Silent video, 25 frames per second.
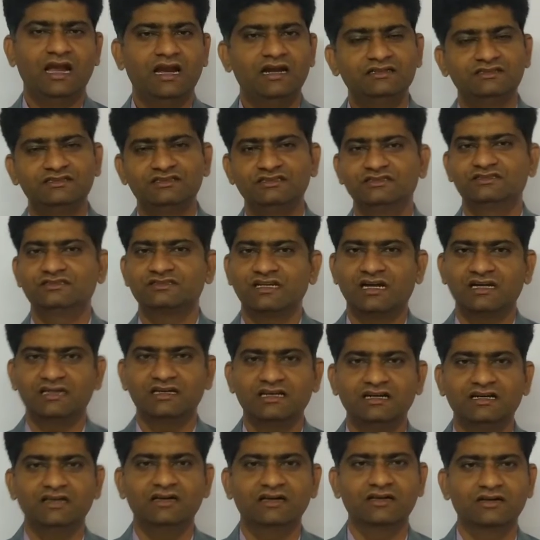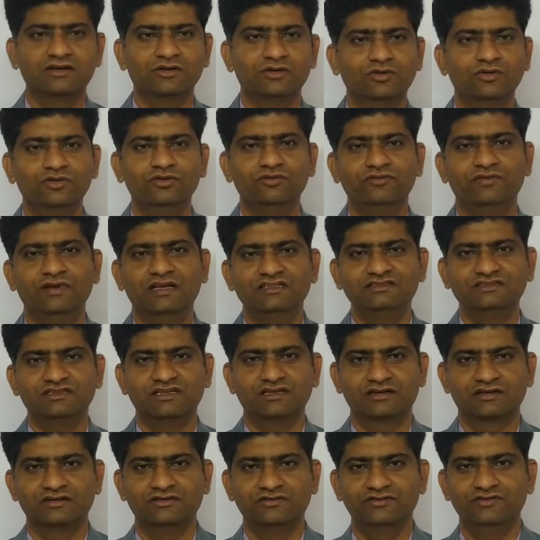and she started her own
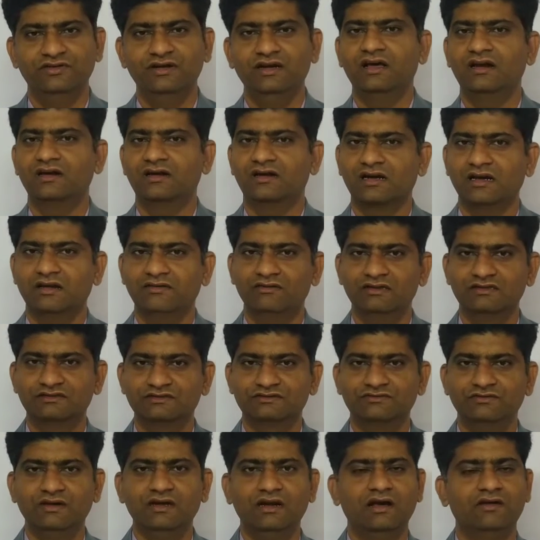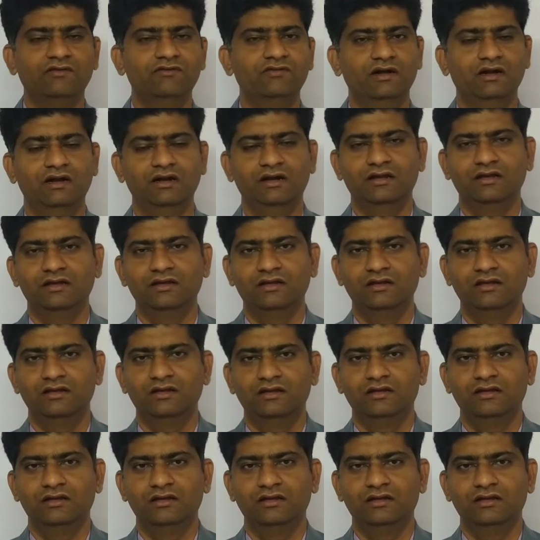venture, Veena Travels, Veena World,